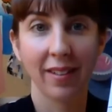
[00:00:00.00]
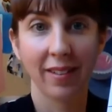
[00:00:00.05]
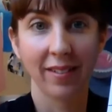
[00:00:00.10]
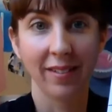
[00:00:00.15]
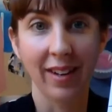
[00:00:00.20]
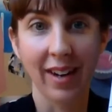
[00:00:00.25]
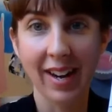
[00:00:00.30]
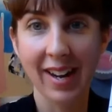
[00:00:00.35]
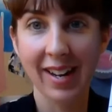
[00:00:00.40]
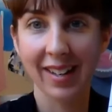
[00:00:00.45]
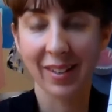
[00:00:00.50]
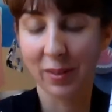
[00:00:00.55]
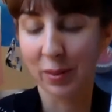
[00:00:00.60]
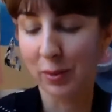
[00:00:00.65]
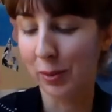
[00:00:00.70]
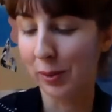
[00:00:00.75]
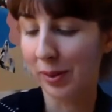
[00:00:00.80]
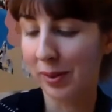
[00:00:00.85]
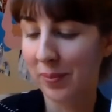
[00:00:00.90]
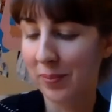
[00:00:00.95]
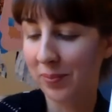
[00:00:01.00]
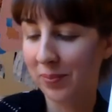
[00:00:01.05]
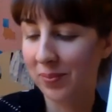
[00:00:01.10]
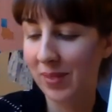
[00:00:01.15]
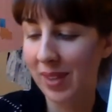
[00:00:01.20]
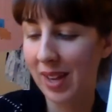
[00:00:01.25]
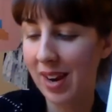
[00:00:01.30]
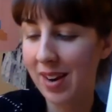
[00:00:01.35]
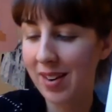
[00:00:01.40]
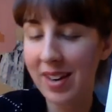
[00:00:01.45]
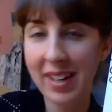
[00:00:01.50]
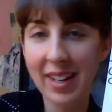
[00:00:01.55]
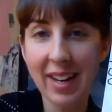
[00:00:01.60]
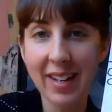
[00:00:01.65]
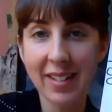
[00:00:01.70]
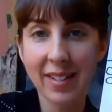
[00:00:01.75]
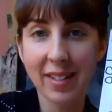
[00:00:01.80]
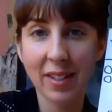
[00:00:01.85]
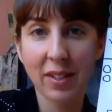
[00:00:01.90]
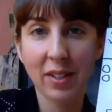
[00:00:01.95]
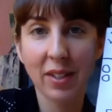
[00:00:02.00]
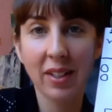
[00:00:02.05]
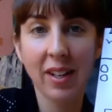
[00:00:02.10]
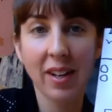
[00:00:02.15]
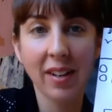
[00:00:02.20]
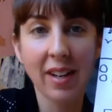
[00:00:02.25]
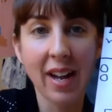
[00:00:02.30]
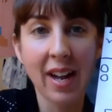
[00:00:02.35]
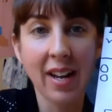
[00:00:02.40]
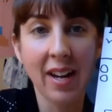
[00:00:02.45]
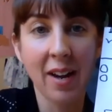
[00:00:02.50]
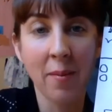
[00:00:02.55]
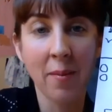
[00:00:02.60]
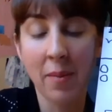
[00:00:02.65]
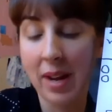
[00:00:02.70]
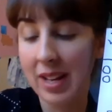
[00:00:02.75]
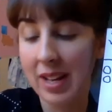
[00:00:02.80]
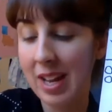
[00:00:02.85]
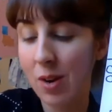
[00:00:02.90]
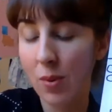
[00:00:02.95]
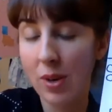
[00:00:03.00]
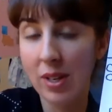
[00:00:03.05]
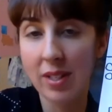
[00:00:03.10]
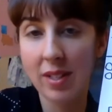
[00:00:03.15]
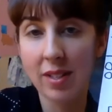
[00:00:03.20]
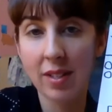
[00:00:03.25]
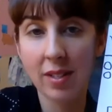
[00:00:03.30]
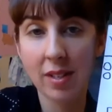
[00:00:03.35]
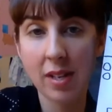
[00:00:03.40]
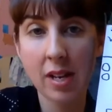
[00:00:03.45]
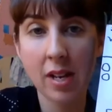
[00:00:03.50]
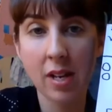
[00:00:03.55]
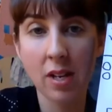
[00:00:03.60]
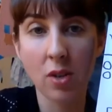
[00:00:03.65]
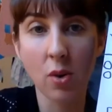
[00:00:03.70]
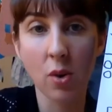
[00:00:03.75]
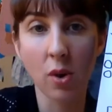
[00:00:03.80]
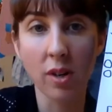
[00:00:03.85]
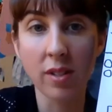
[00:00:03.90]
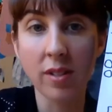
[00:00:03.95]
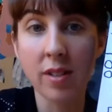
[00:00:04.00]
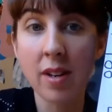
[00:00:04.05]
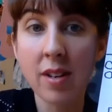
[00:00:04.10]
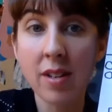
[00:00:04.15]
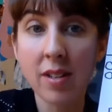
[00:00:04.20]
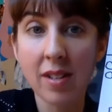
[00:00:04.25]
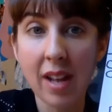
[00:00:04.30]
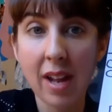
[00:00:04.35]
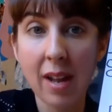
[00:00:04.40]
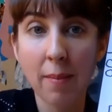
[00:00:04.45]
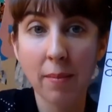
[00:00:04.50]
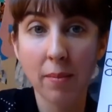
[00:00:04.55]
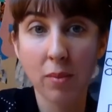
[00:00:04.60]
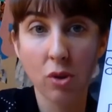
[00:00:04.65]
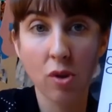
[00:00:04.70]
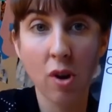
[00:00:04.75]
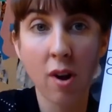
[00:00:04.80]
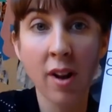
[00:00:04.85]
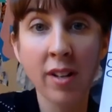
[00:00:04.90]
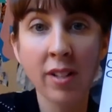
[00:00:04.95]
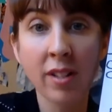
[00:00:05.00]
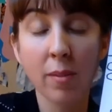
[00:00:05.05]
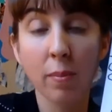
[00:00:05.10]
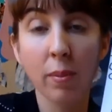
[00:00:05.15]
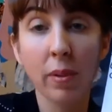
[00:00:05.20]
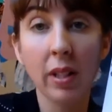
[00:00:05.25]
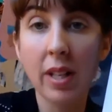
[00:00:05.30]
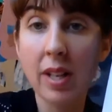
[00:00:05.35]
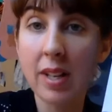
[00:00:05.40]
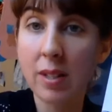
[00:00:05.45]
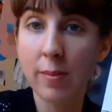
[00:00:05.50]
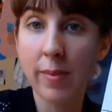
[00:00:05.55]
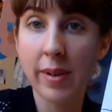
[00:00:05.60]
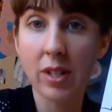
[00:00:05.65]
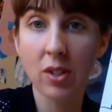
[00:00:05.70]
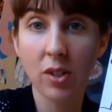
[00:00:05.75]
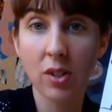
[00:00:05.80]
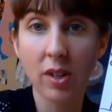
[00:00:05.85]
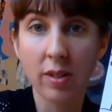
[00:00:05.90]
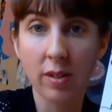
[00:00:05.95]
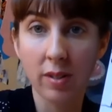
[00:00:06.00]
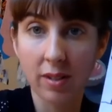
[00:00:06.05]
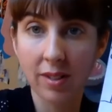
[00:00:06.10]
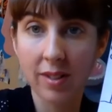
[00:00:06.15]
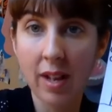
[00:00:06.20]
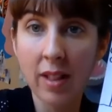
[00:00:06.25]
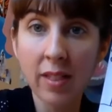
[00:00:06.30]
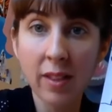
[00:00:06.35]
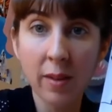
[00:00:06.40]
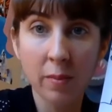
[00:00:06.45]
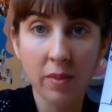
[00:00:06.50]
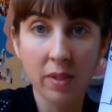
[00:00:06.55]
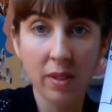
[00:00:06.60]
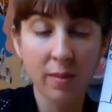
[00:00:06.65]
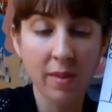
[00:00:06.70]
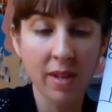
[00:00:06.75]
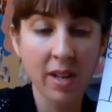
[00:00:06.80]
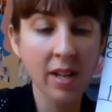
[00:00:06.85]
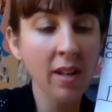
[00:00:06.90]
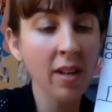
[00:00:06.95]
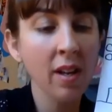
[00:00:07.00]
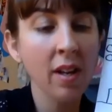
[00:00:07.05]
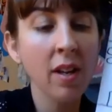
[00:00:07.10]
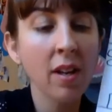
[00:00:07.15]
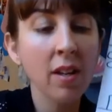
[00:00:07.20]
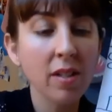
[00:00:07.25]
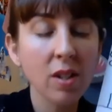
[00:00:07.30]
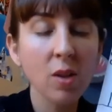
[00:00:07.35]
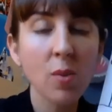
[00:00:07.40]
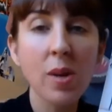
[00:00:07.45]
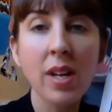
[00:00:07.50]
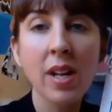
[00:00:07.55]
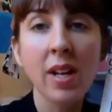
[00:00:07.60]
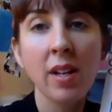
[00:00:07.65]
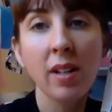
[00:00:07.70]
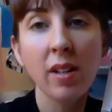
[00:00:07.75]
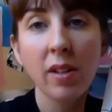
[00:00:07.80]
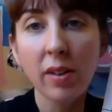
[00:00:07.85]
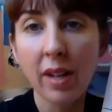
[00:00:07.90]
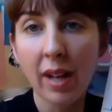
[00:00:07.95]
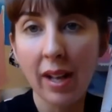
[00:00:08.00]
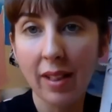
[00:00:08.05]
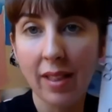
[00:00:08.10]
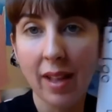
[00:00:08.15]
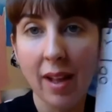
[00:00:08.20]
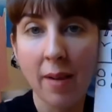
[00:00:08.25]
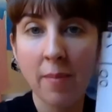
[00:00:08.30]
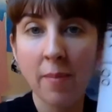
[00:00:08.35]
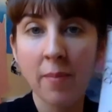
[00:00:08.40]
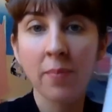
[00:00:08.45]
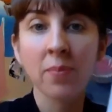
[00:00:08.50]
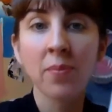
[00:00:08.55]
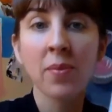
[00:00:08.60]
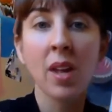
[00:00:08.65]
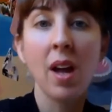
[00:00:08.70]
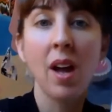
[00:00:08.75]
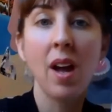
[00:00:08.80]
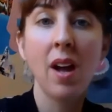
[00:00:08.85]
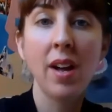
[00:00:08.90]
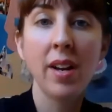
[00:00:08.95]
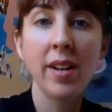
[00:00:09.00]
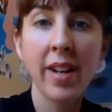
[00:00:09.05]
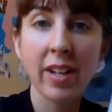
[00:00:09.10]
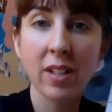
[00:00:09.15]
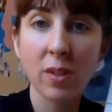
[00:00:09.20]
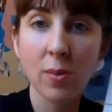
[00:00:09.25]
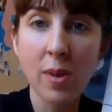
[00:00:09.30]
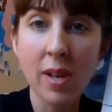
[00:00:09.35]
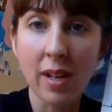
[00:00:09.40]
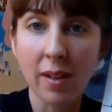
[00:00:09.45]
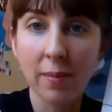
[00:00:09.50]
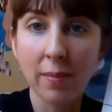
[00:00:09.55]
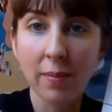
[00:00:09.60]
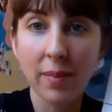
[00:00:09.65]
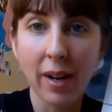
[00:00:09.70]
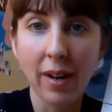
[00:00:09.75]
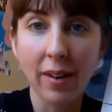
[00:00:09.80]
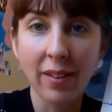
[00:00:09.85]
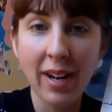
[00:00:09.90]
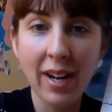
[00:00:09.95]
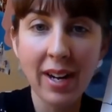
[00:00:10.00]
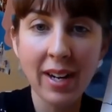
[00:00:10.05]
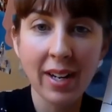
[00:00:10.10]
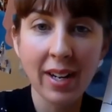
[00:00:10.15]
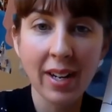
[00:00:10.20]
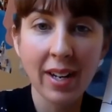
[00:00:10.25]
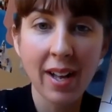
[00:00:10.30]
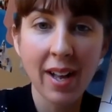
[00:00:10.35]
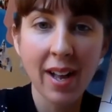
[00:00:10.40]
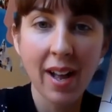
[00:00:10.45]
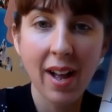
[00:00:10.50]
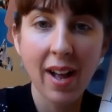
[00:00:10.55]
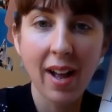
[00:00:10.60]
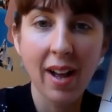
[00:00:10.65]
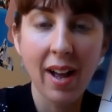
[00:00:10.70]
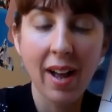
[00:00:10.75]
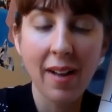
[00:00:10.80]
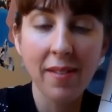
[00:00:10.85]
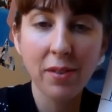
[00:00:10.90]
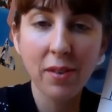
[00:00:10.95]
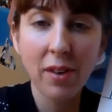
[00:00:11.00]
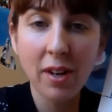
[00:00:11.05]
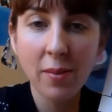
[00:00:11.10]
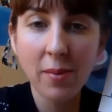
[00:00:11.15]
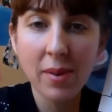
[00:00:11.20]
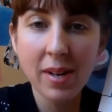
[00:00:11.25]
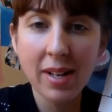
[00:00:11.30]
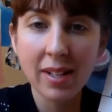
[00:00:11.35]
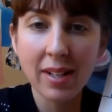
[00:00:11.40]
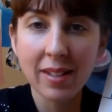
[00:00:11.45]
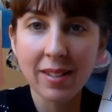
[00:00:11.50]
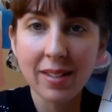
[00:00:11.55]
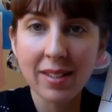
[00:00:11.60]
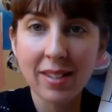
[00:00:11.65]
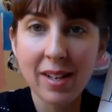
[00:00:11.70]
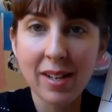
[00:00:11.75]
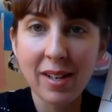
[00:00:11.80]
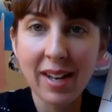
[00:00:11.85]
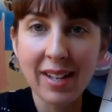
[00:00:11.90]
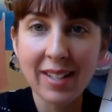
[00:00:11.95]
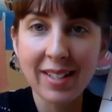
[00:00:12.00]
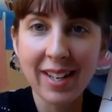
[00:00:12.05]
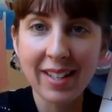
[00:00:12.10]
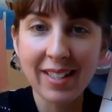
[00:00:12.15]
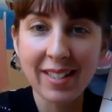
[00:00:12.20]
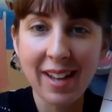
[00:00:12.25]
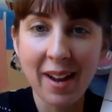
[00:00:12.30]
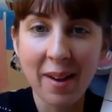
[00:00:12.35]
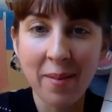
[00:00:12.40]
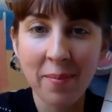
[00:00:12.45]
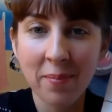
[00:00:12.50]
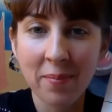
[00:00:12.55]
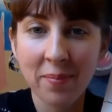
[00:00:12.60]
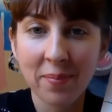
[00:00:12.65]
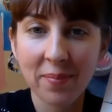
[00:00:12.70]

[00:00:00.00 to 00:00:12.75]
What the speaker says: Right? Cool. All right, guys, good luck. And I can't wait to see your cityscape drawings. Please make sure you send them to me so we can look at them next week. All right? Have a great week. See you guys next time.